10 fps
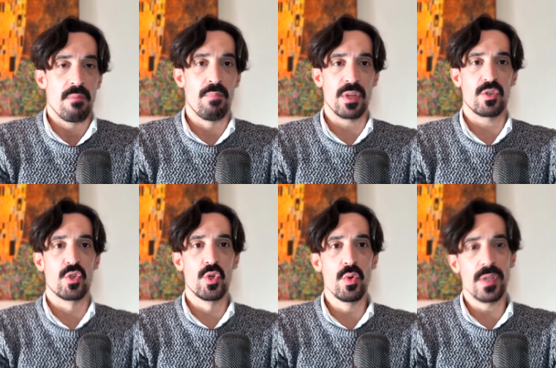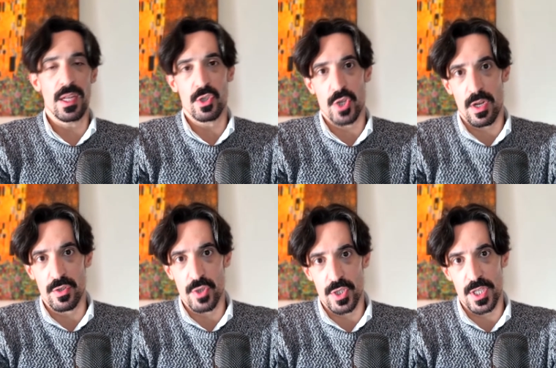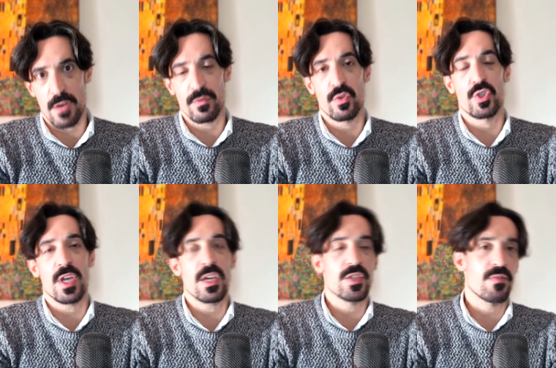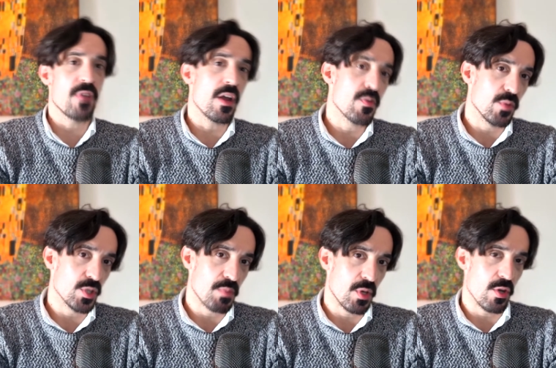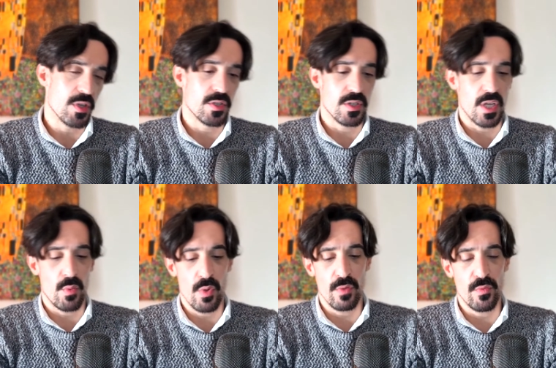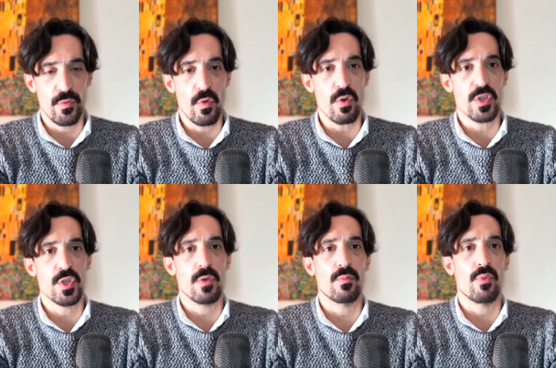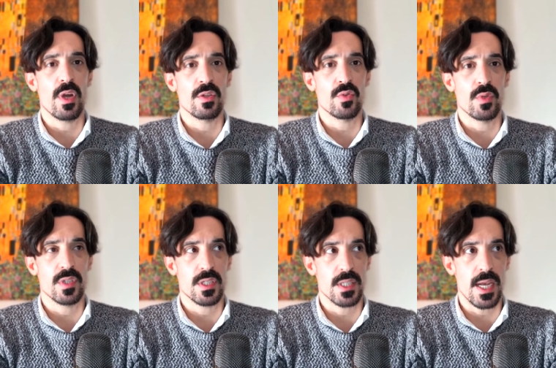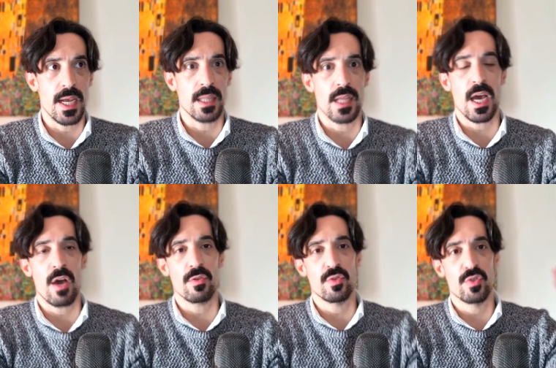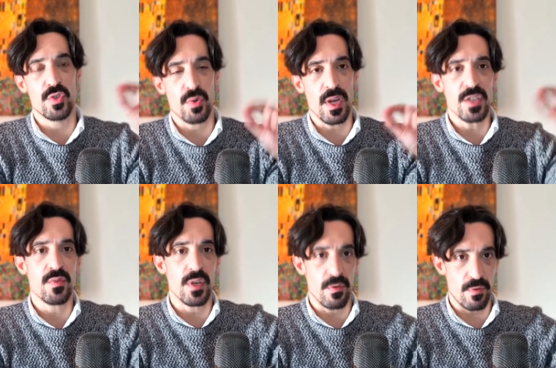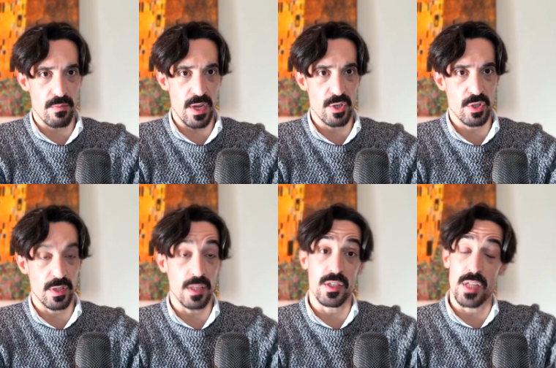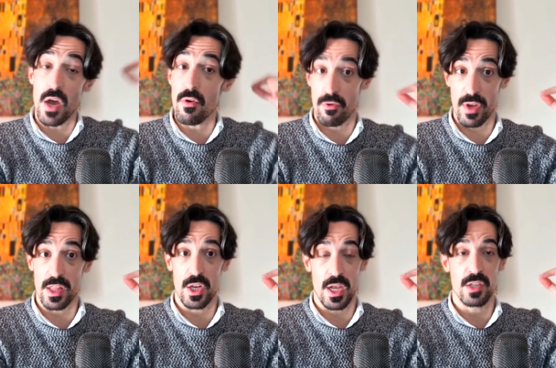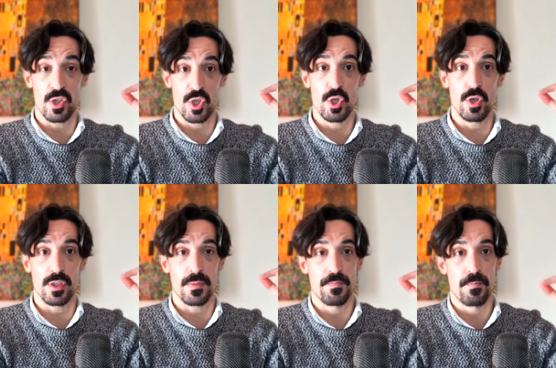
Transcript: But do then challenge yourself to change the variables, because it will force your brain to understand how to transfer information that's now already understood.